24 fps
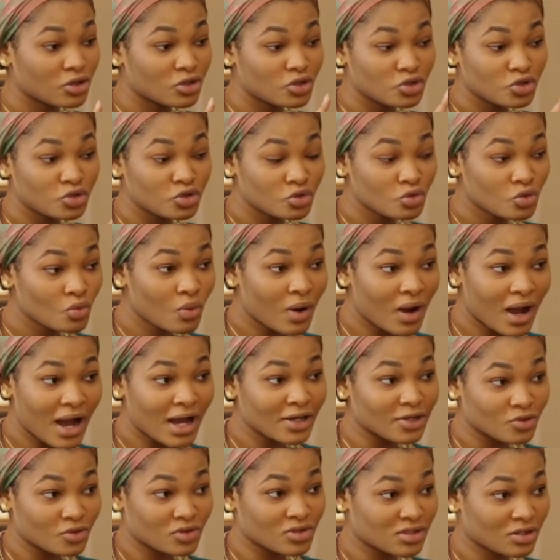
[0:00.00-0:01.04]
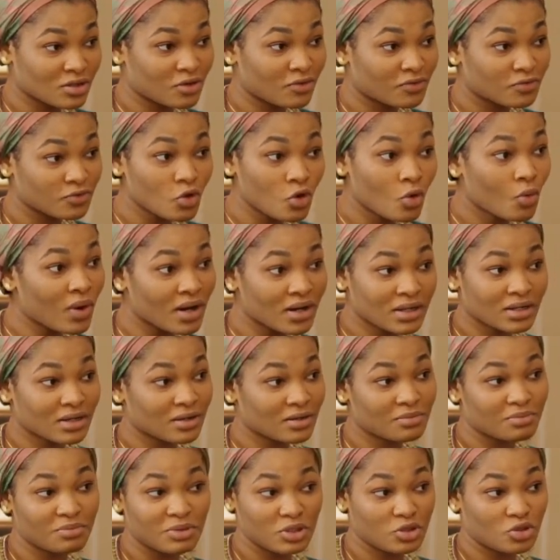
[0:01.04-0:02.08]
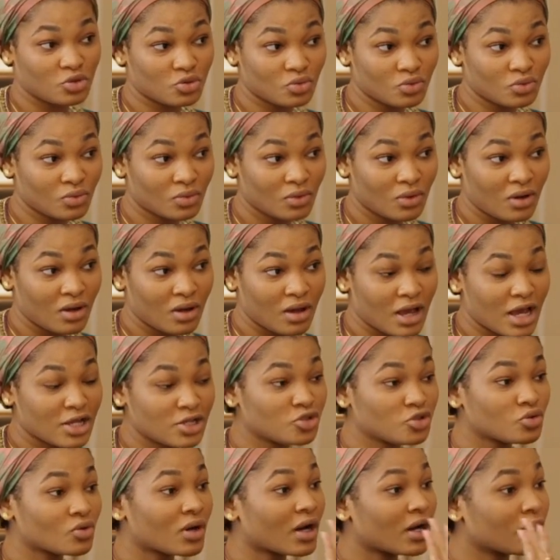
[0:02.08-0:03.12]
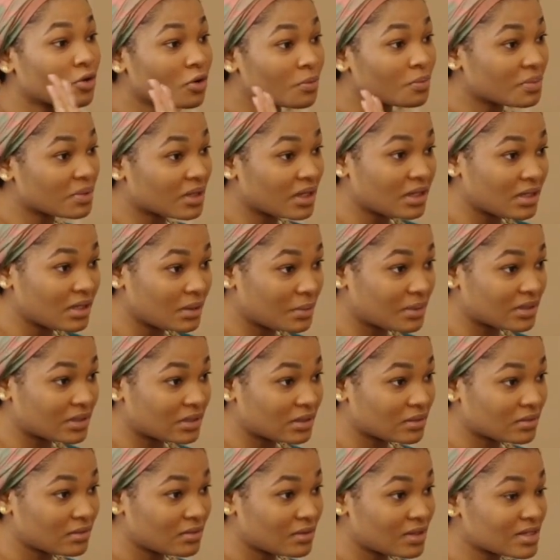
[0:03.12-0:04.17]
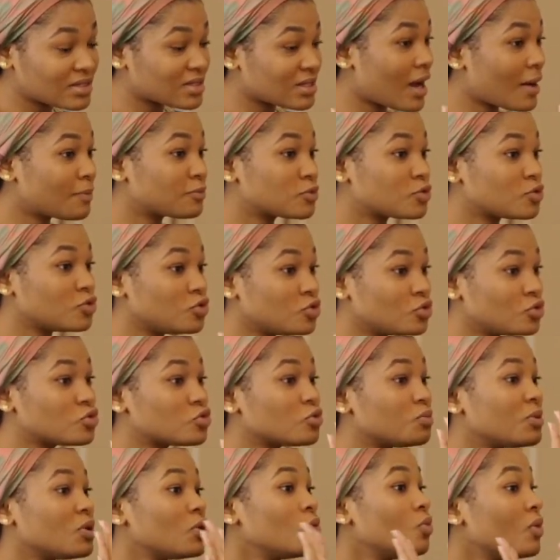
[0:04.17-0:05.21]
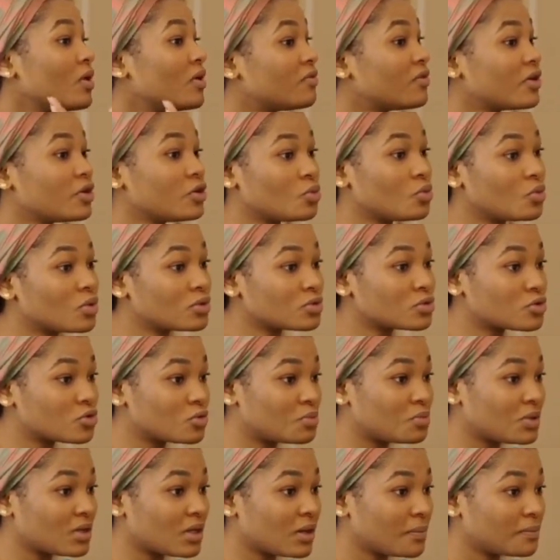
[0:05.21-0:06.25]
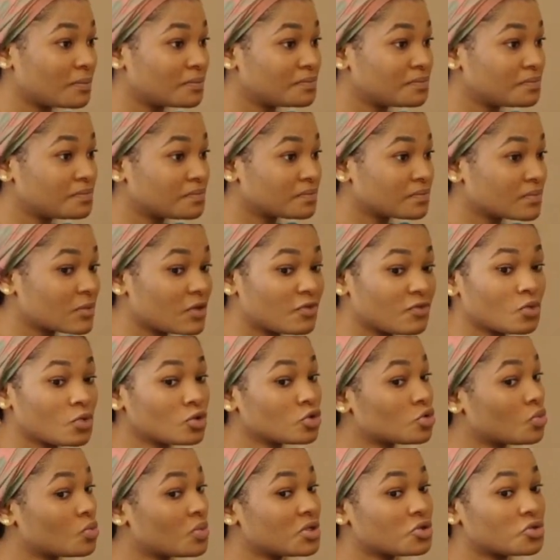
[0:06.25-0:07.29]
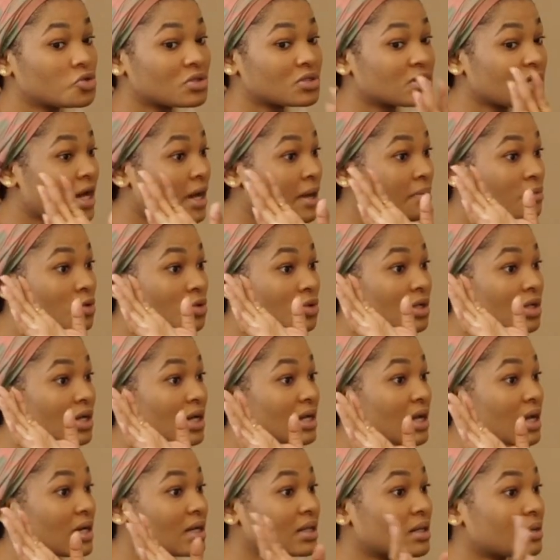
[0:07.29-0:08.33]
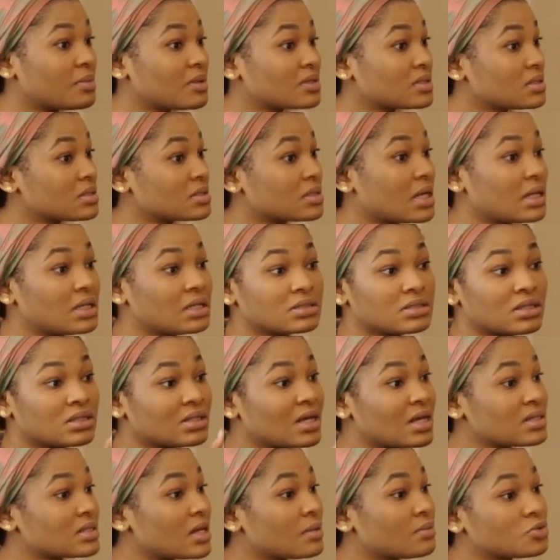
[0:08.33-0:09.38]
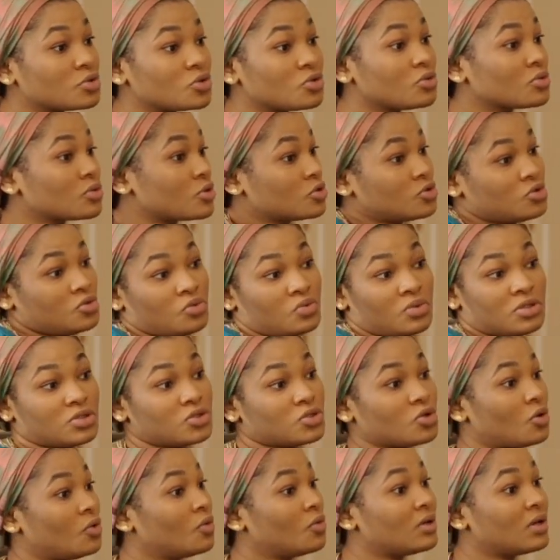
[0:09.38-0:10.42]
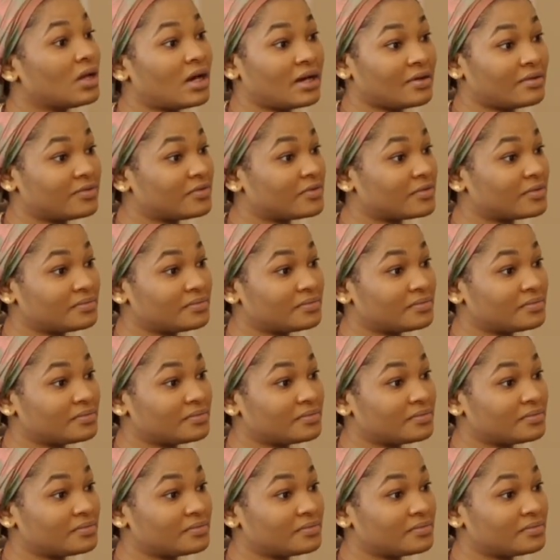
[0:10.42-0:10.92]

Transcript: You are yourself. No one can be you, and you cannot be anybody. It's up to you to be whoever you want to be. If you want to waste your time looking at another person's talent, then that's up to you, because you waste your whole life.